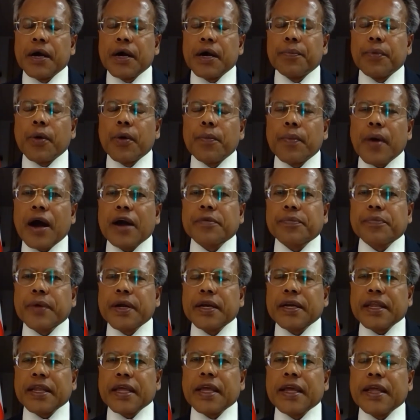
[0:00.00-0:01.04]

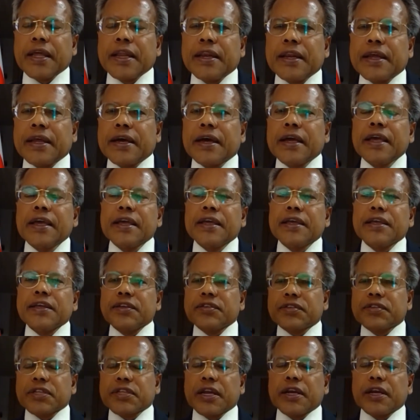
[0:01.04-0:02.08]
bombardment in uh,
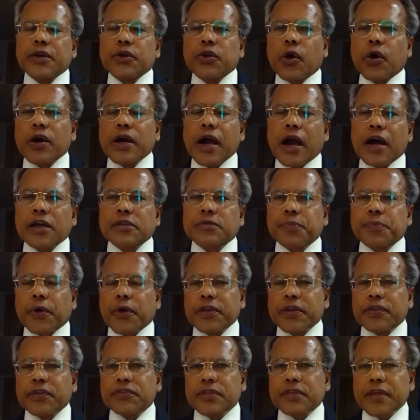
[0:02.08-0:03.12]
eastern Donbas
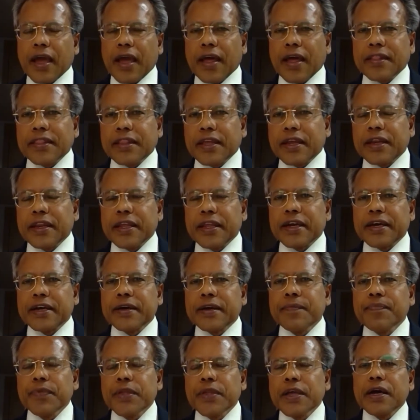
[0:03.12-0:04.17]
province and the
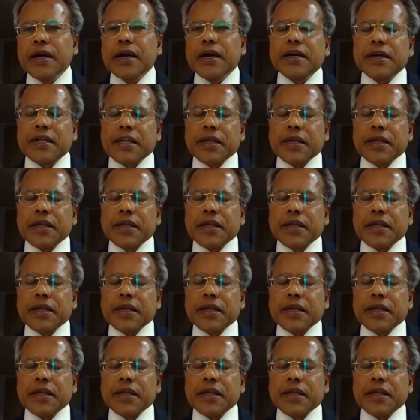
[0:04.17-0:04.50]
near uh,